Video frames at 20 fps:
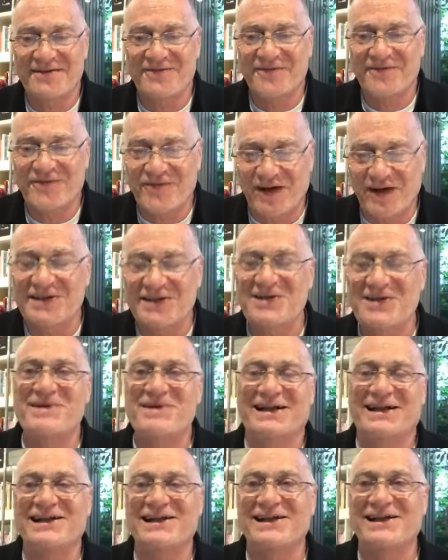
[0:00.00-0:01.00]

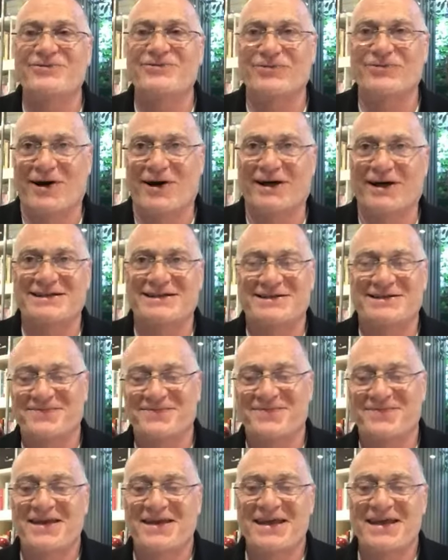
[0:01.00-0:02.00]
fundamentally right
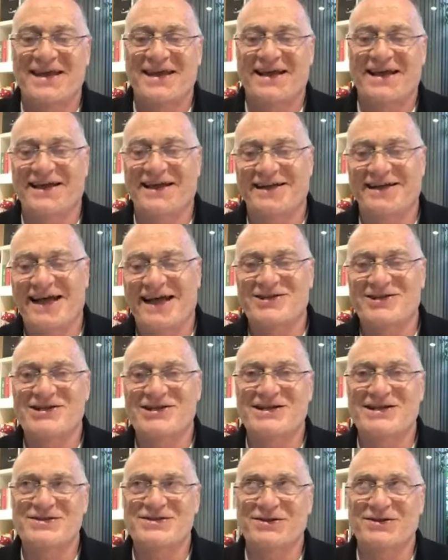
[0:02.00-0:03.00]
in
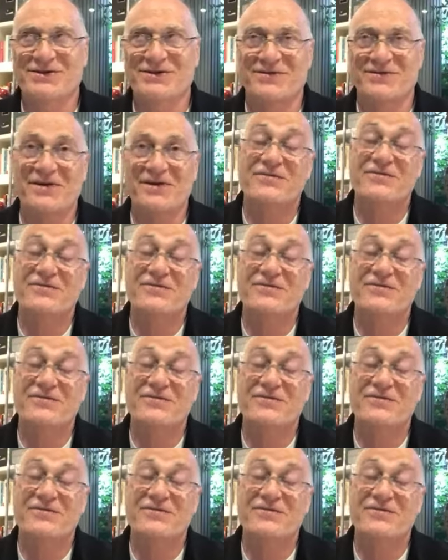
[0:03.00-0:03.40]
actually sort of